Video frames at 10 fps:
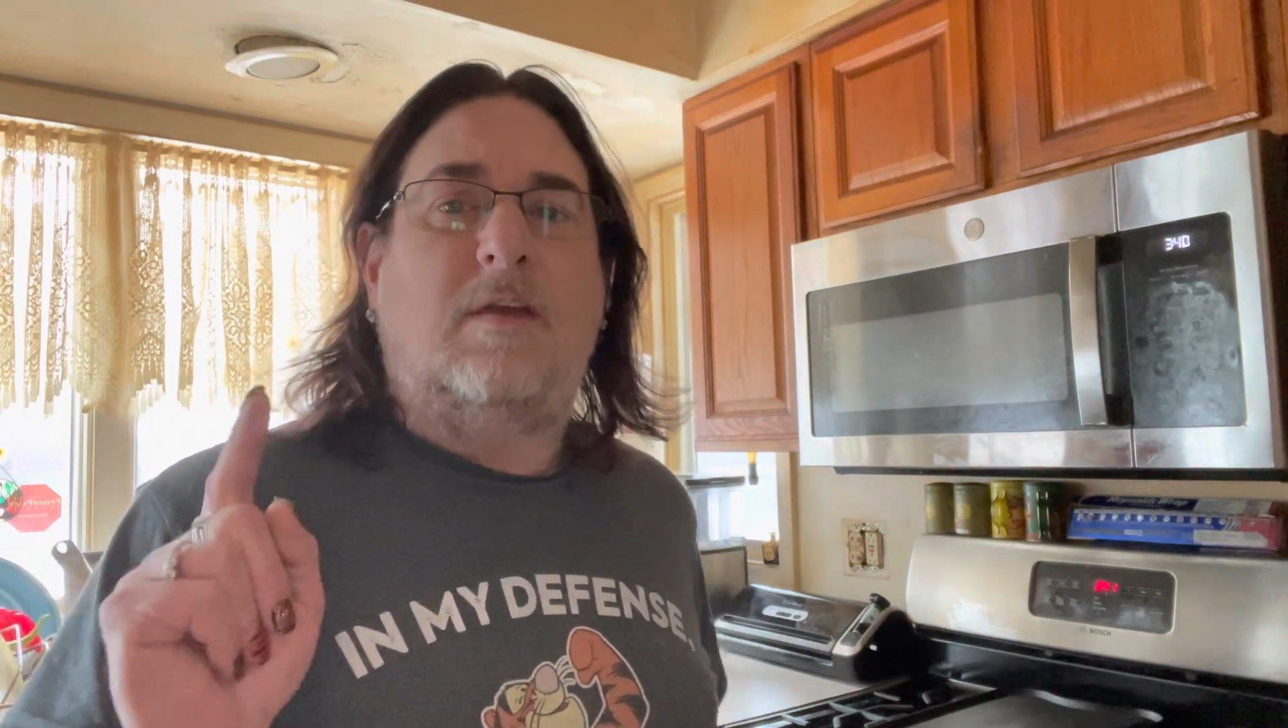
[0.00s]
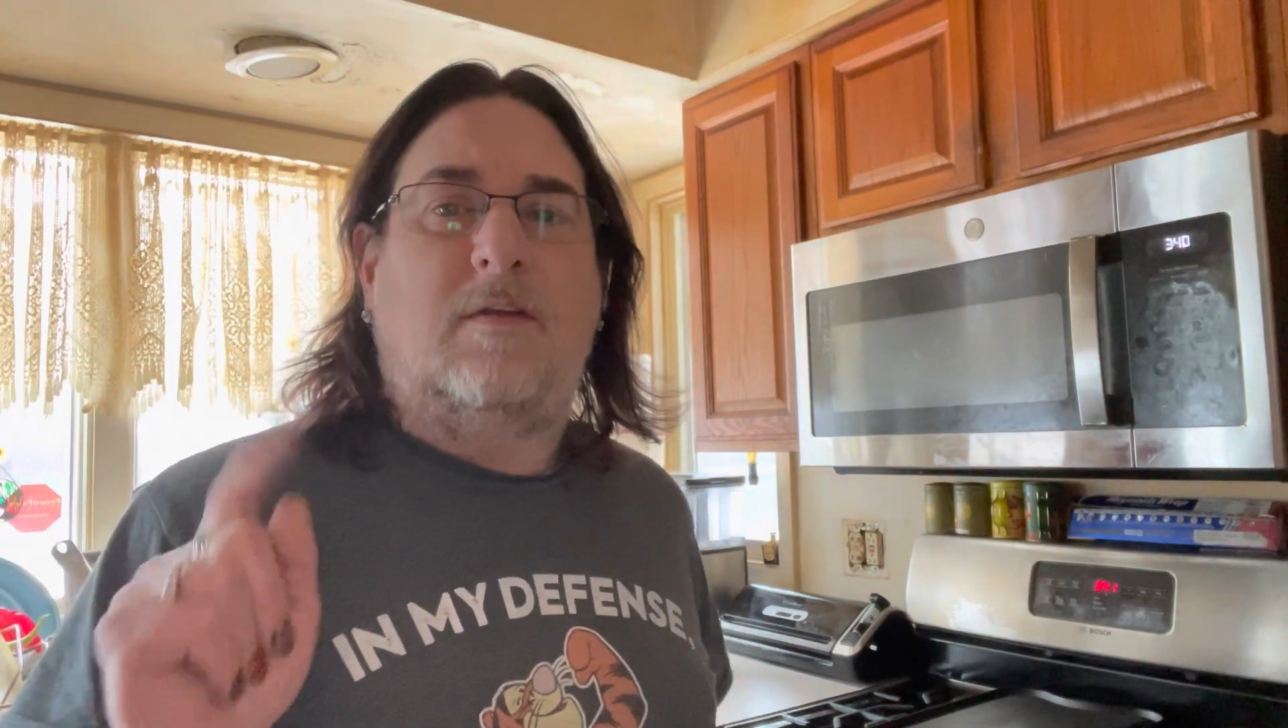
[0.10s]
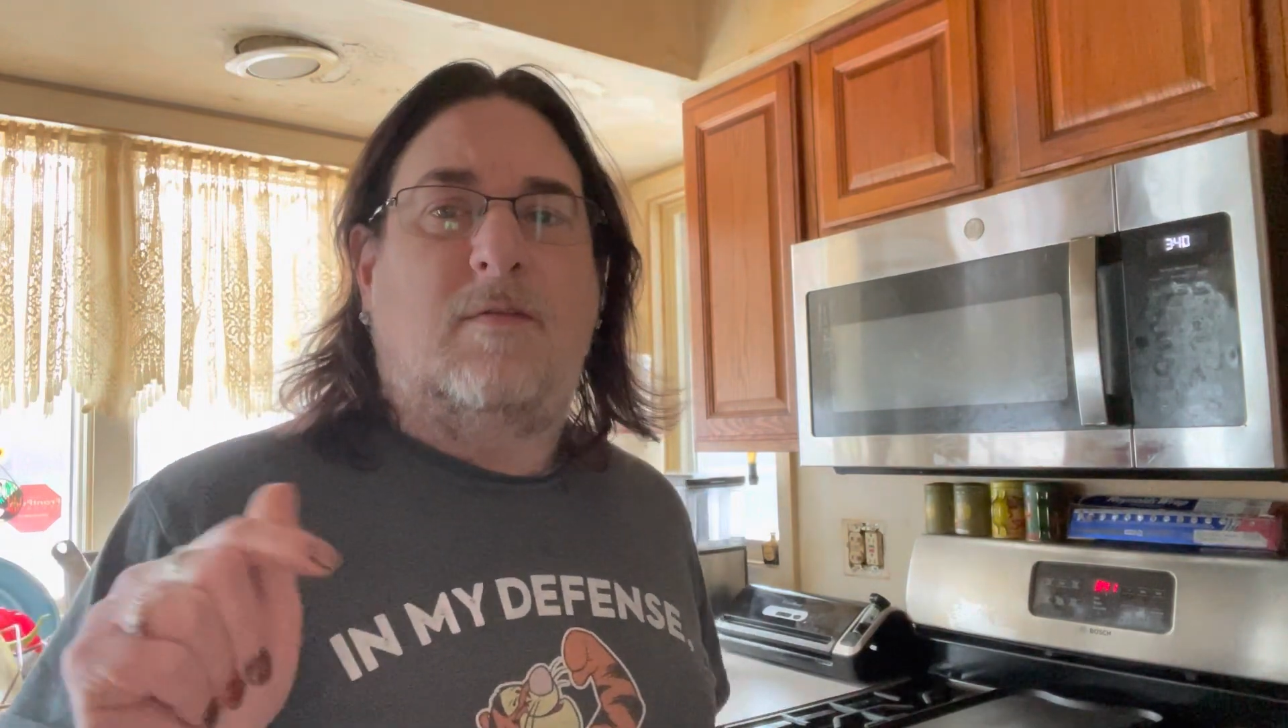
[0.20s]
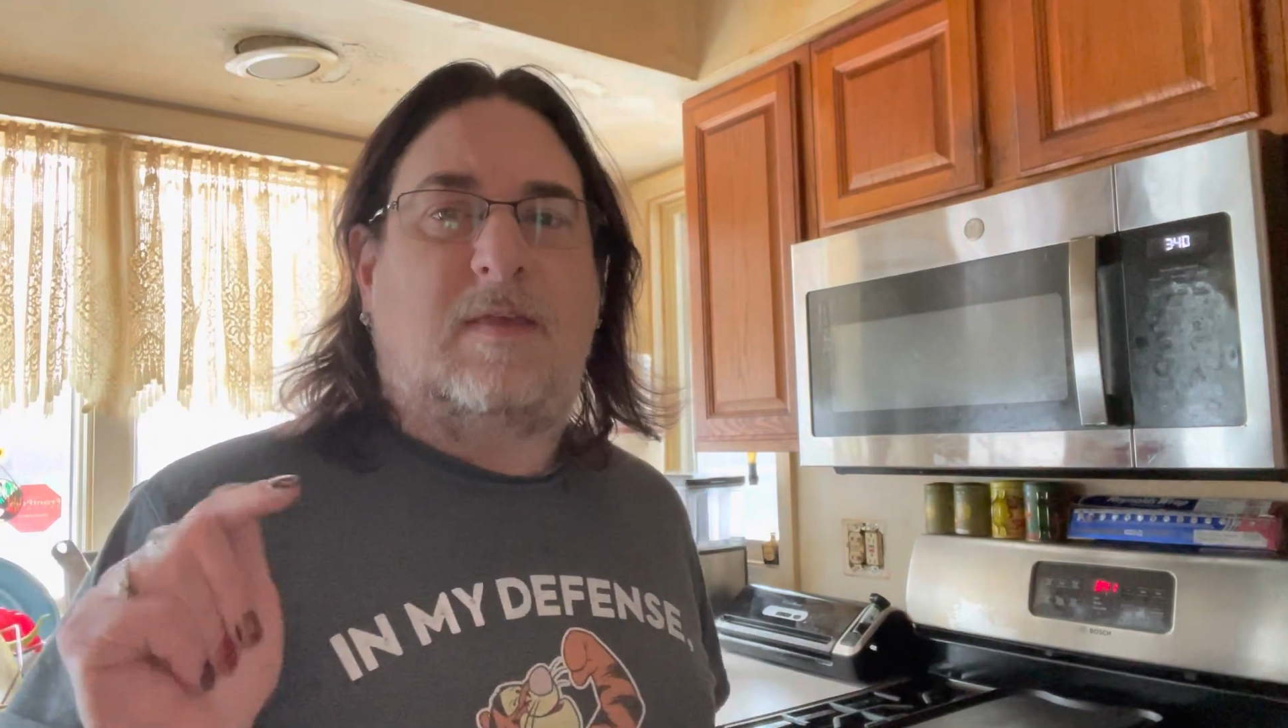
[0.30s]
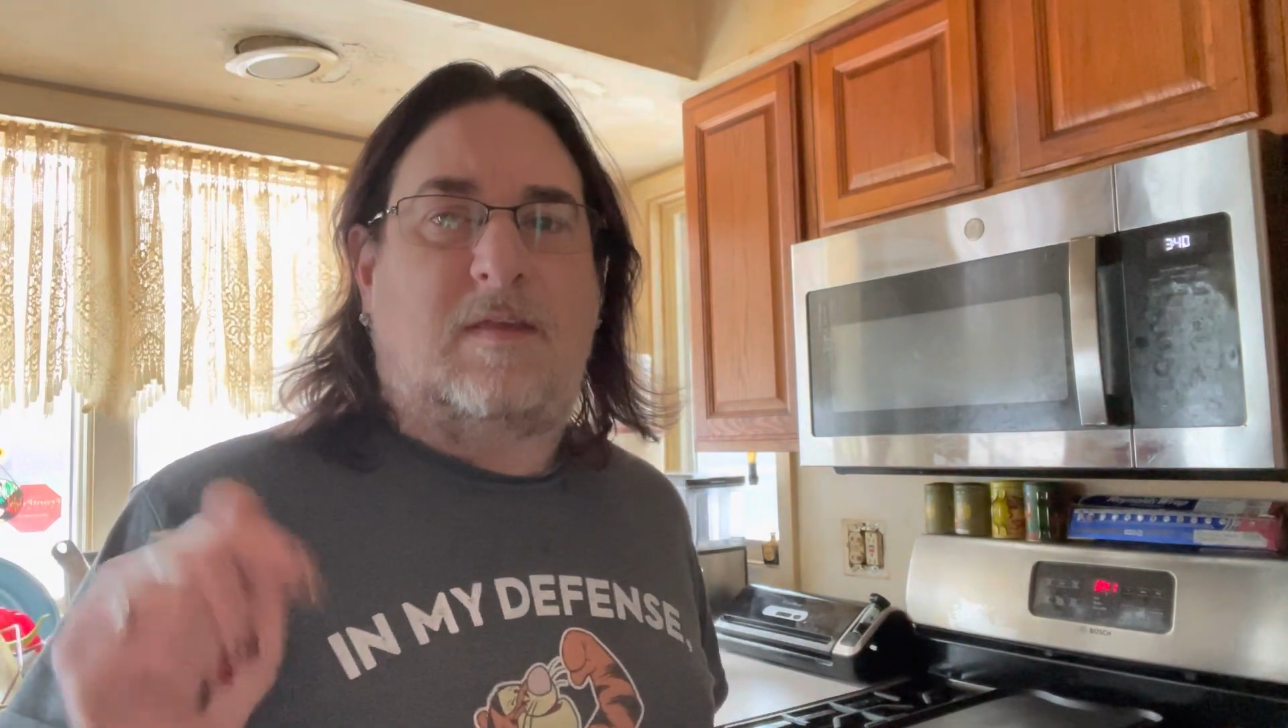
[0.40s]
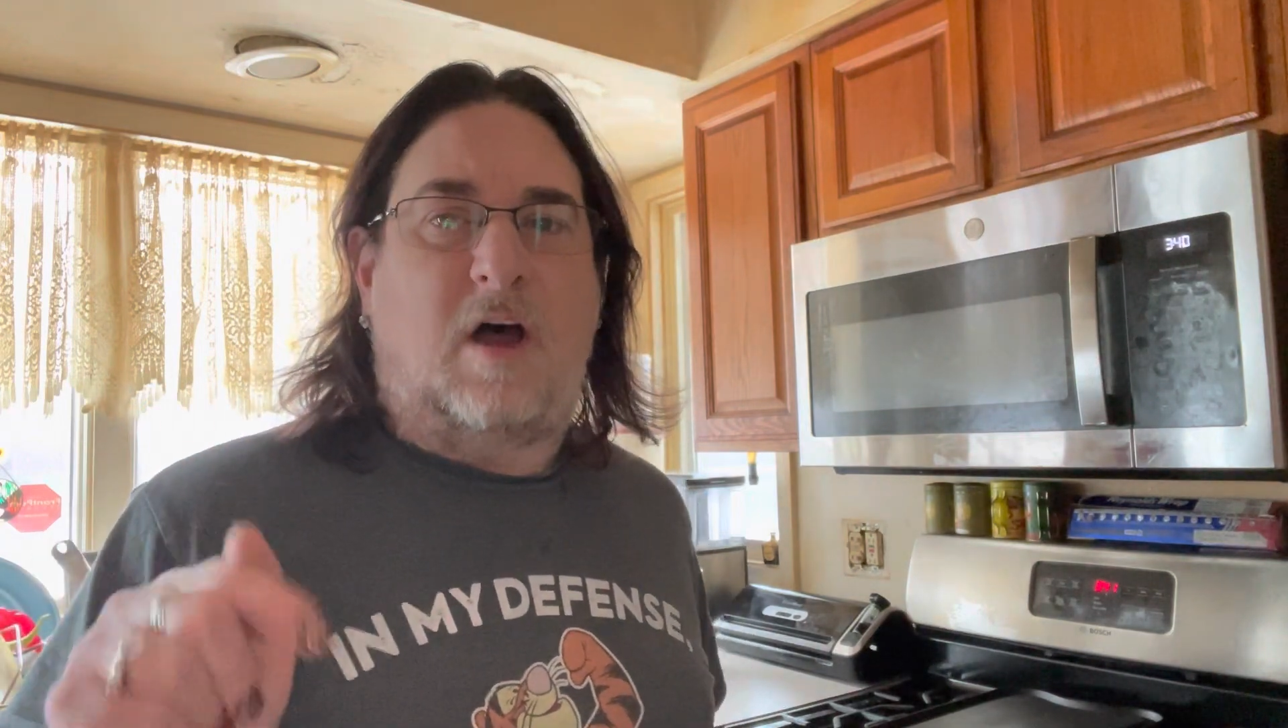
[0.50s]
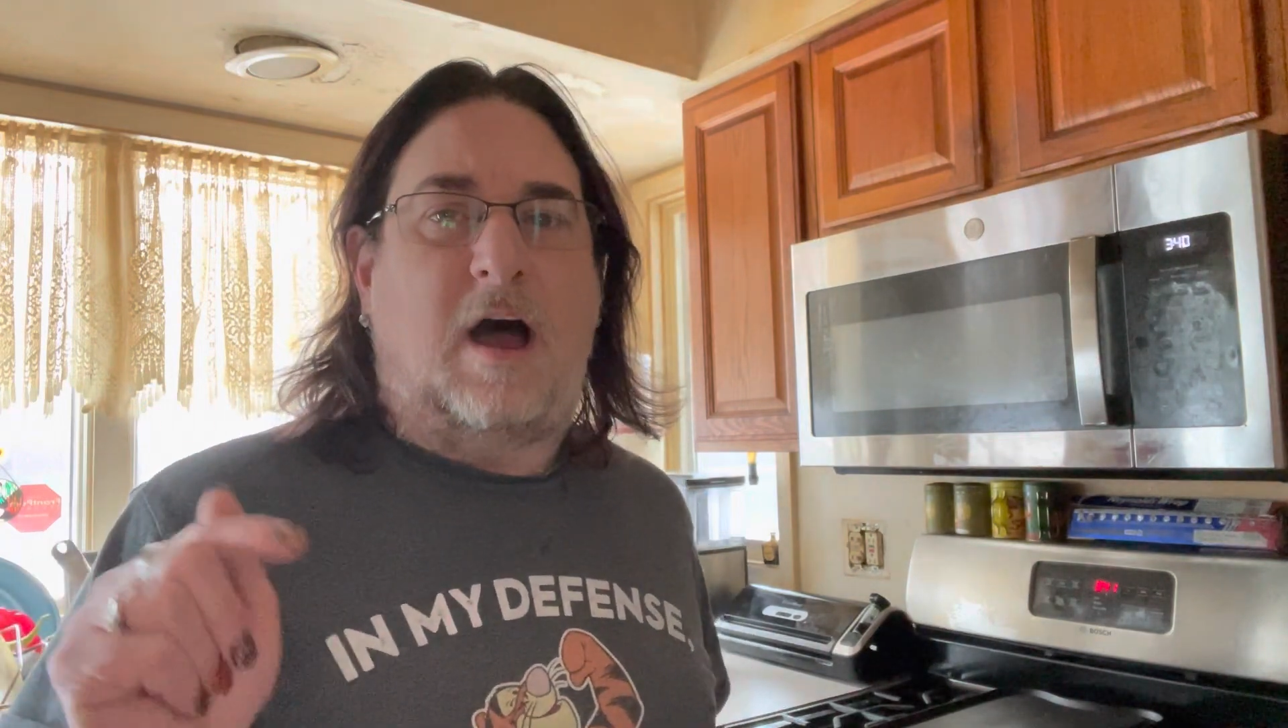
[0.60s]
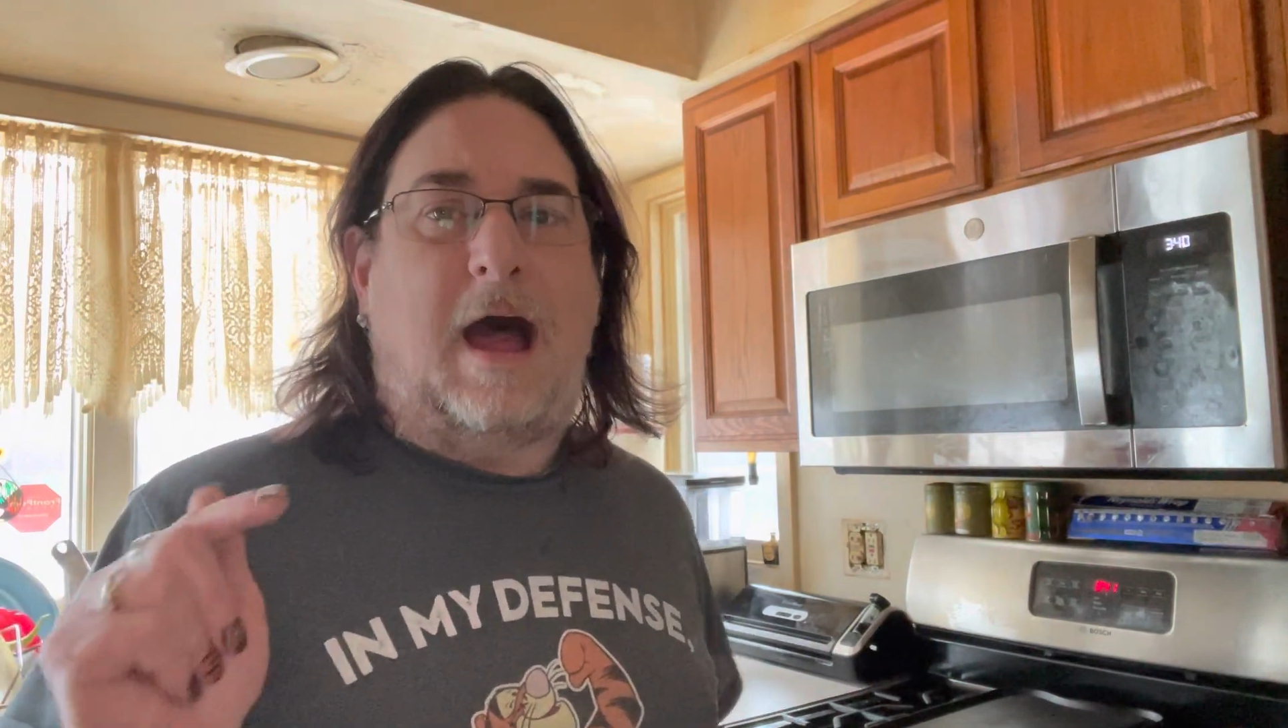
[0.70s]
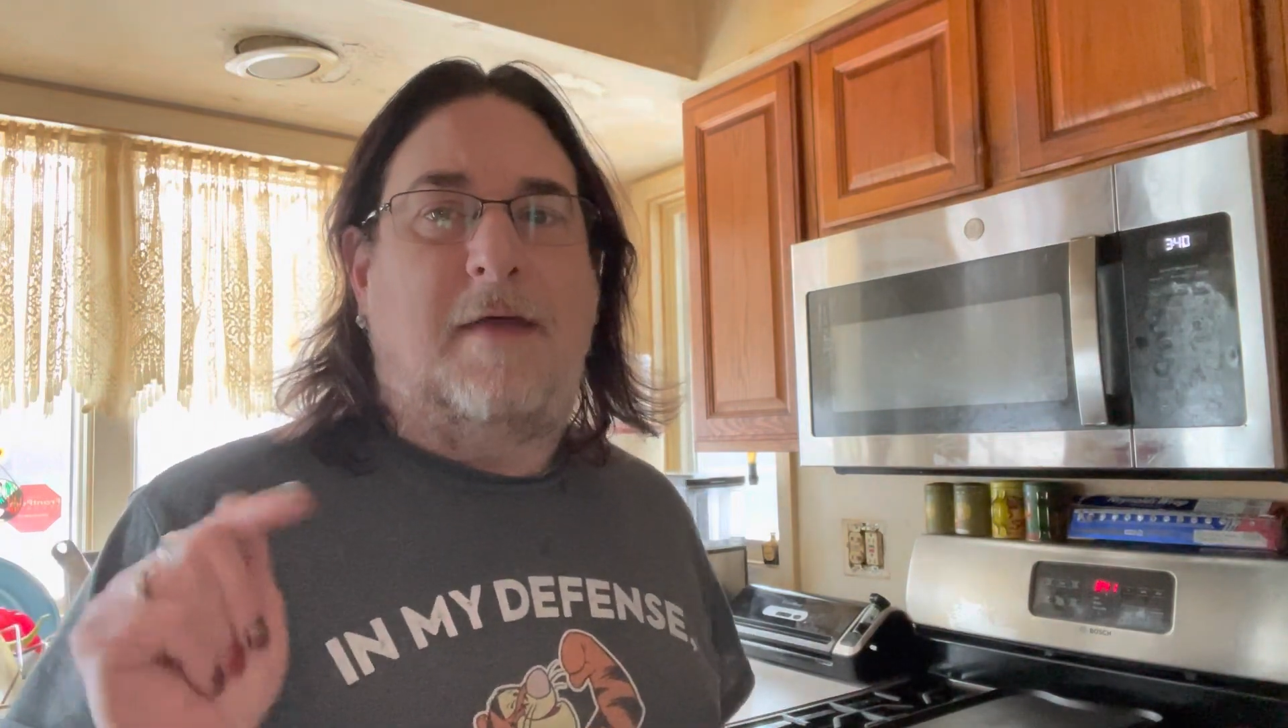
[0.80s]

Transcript: you saw